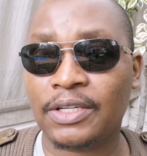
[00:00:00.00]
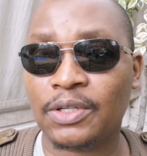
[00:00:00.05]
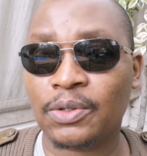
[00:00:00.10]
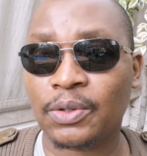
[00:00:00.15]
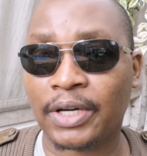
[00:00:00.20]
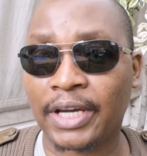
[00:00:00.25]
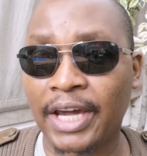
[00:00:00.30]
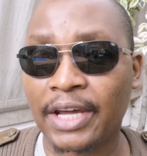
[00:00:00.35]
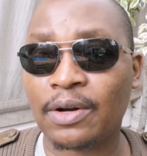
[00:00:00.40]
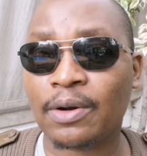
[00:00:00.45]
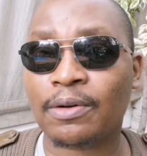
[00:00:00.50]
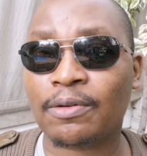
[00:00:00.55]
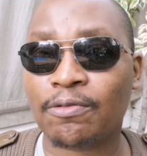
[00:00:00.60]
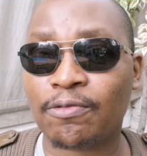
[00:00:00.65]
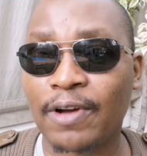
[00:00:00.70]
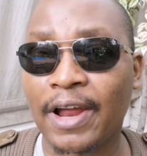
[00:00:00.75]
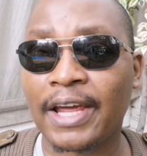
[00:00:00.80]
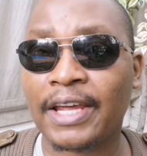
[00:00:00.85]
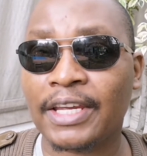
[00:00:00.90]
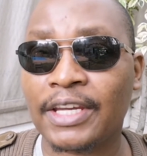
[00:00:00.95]
You cannot
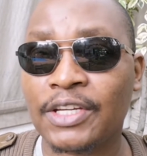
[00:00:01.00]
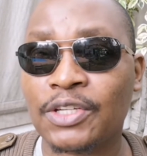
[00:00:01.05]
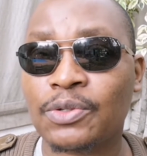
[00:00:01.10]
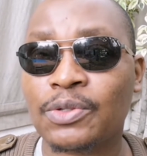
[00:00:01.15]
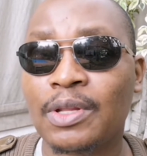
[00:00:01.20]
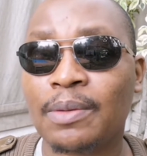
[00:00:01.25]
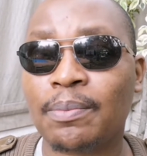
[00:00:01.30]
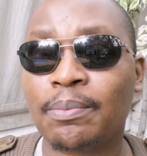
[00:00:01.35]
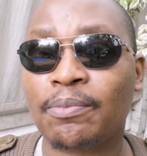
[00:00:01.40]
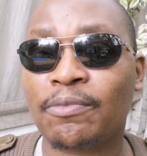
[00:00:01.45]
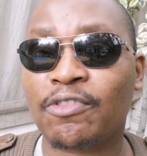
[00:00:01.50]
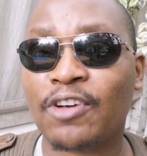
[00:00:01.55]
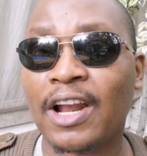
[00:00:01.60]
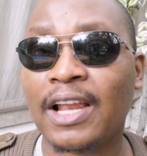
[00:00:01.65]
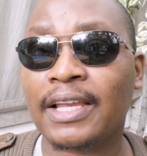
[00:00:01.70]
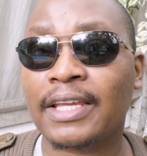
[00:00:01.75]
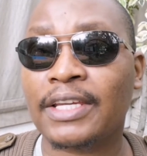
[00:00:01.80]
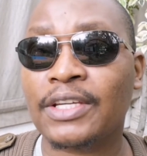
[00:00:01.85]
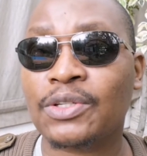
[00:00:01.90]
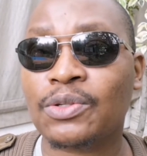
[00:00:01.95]
fly into them.
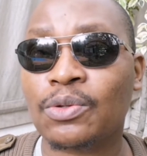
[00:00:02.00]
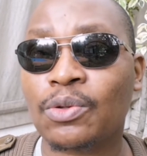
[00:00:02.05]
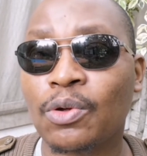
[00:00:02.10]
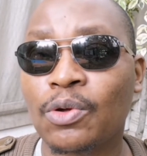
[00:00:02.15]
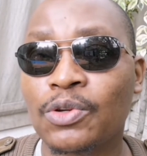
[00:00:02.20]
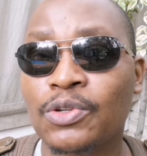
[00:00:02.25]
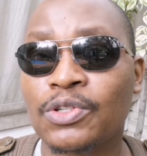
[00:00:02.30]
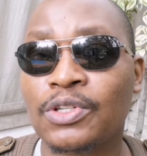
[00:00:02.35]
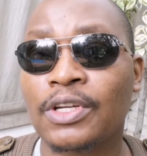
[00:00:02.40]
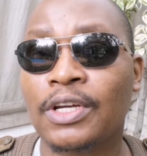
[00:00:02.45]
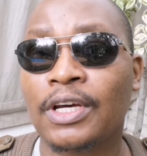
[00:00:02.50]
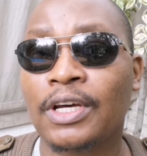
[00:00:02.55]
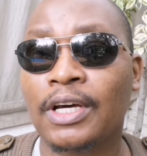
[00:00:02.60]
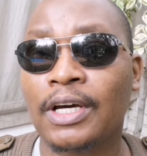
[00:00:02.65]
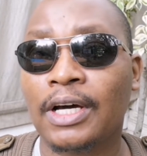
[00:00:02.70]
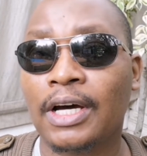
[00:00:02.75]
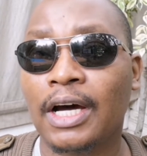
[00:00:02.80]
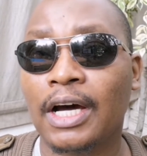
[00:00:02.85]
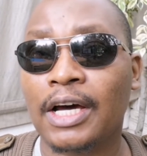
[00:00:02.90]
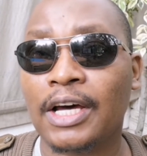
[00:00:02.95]
Flying into those
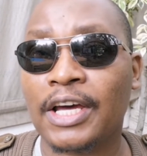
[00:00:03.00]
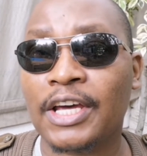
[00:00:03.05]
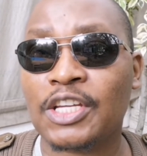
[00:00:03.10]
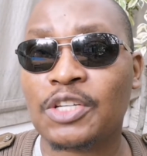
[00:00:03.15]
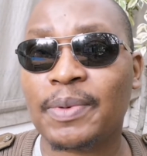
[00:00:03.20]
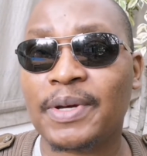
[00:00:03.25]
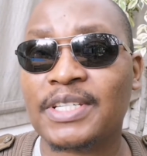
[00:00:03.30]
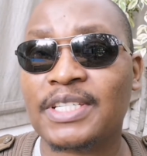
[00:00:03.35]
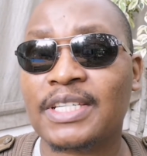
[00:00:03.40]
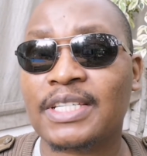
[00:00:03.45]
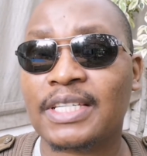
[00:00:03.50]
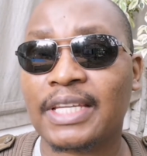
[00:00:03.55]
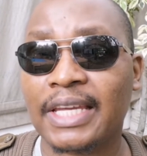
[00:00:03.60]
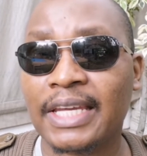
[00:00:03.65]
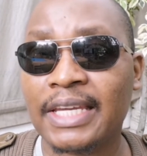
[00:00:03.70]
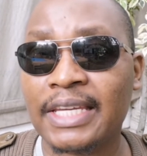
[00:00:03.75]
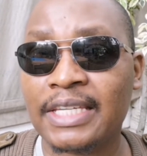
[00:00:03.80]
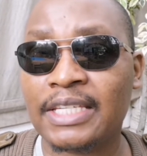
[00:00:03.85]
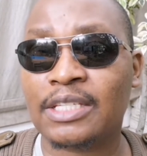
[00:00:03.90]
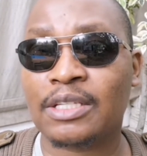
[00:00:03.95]
airspaces
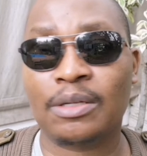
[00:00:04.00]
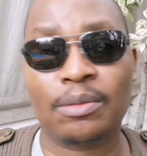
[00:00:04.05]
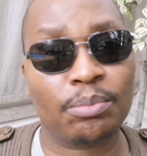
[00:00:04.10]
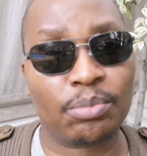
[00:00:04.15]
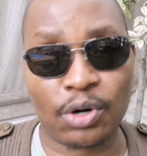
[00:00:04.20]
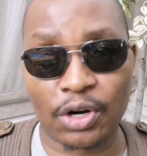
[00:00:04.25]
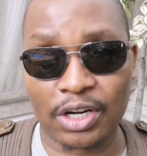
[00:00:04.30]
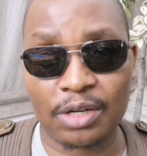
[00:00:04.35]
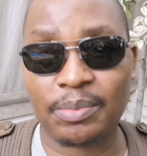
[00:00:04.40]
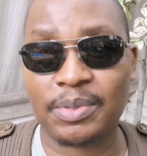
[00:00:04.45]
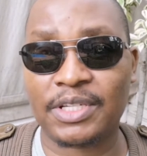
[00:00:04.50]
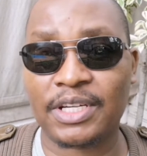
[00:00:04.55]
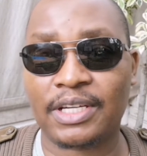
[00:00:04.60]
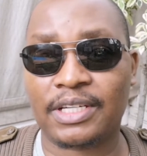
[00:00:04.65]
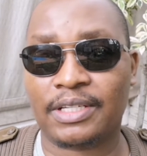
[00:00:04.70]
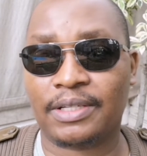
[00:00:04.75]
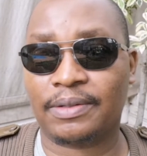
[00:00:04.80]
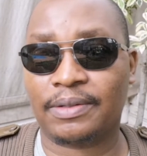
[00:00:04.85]
is prohibited.